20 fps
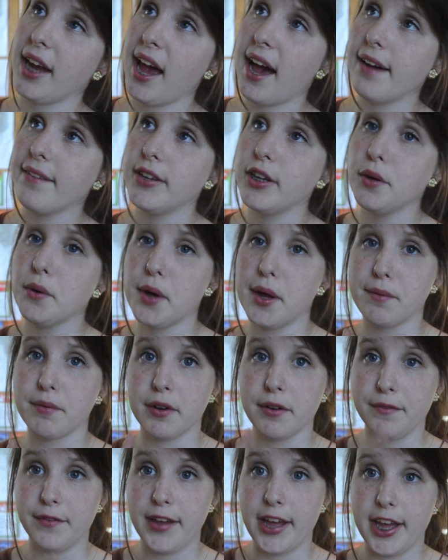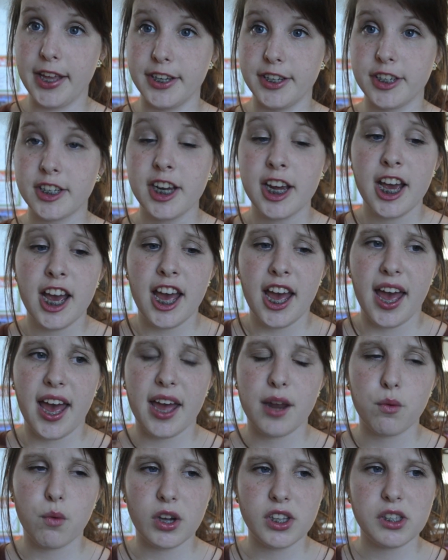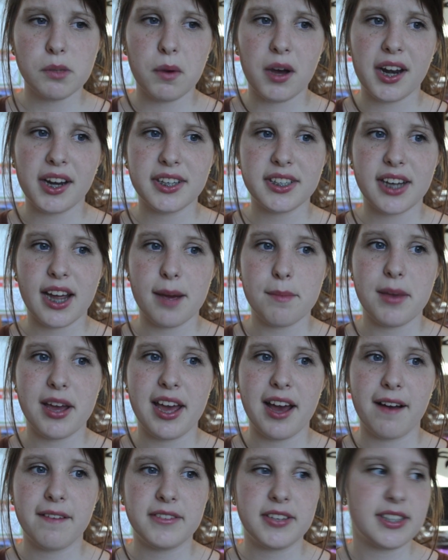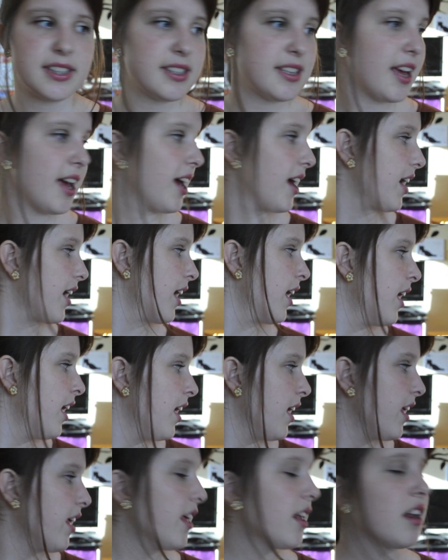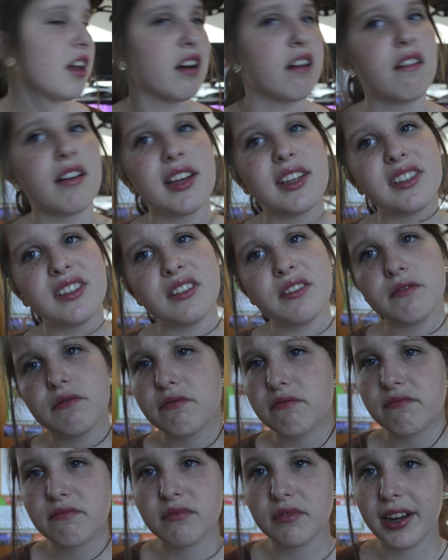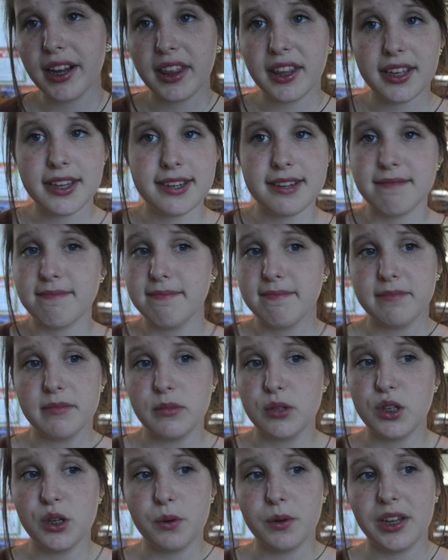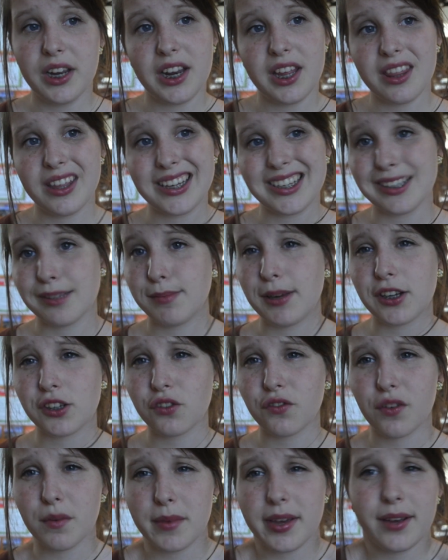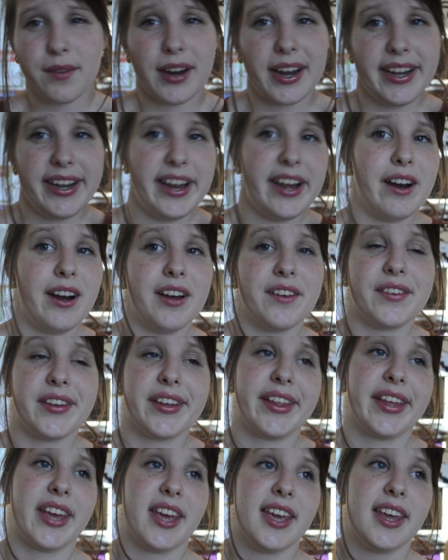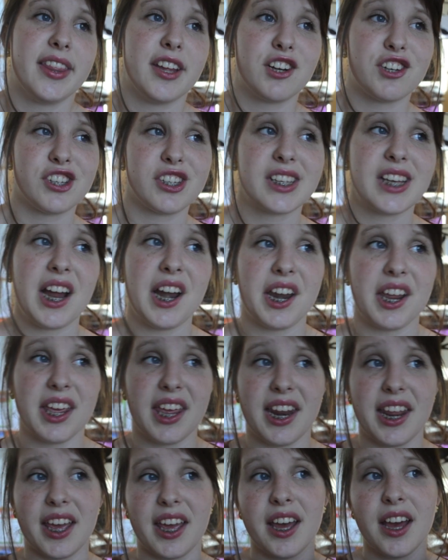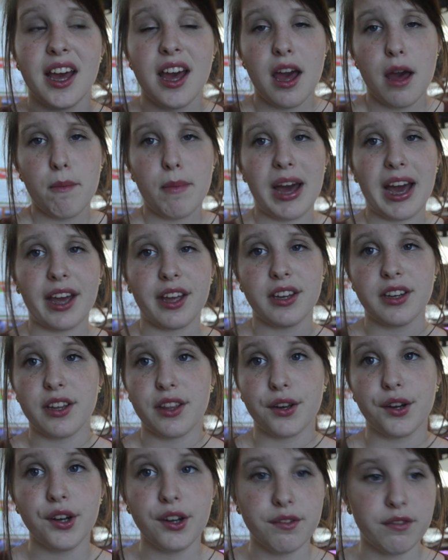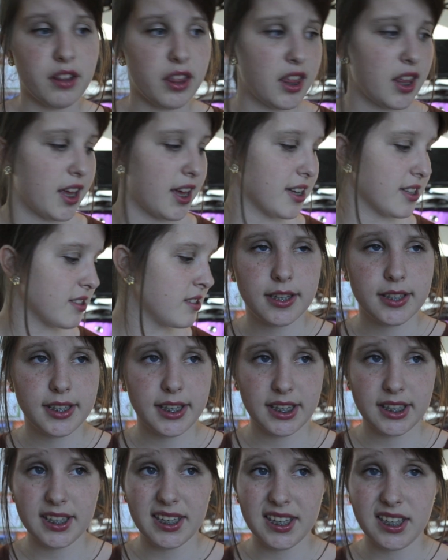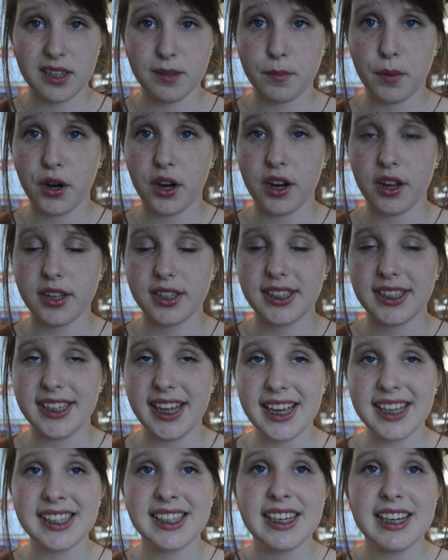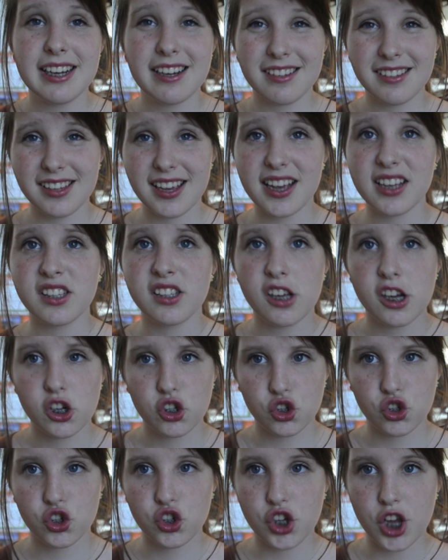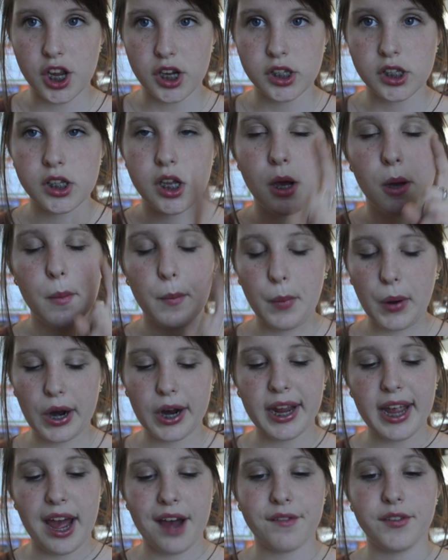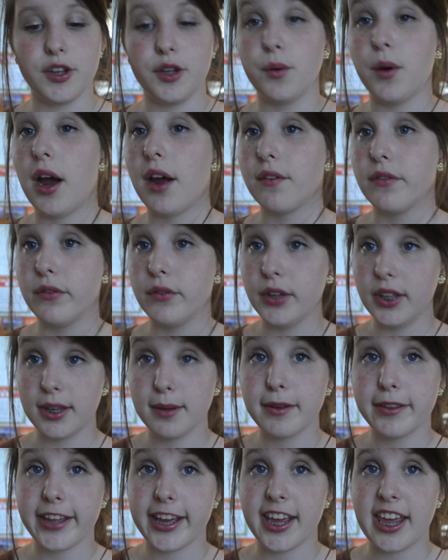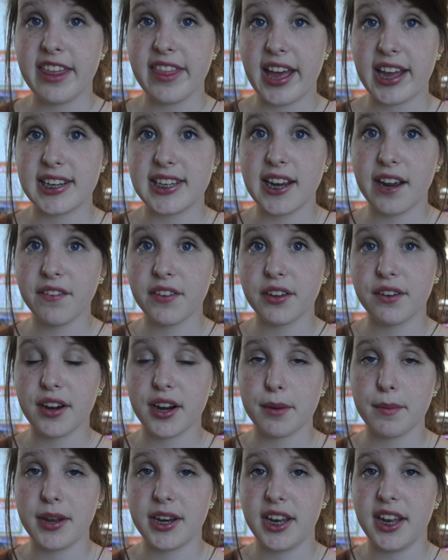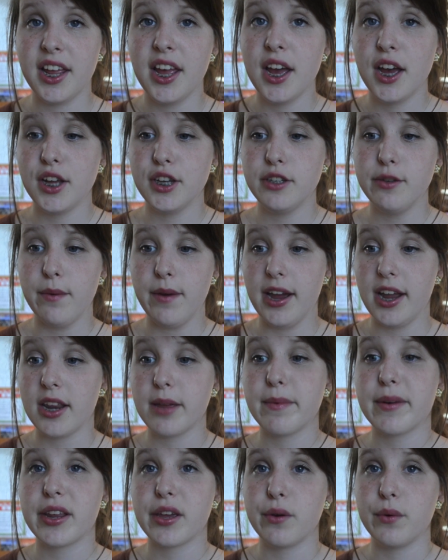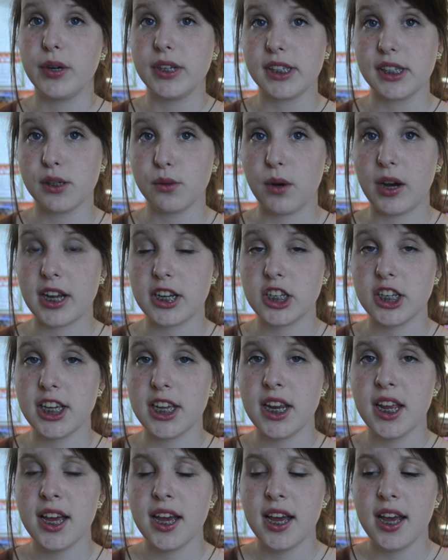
Avenue, and Revenge. And Once Upon a Time, I have to say, you know, isn't really doing anything special for me right now. I feel like they're just kind of getting back into the groove of things. 666 Park Avenue. I've really been liking that. Definitely recommend it to anybody who wants to watch it.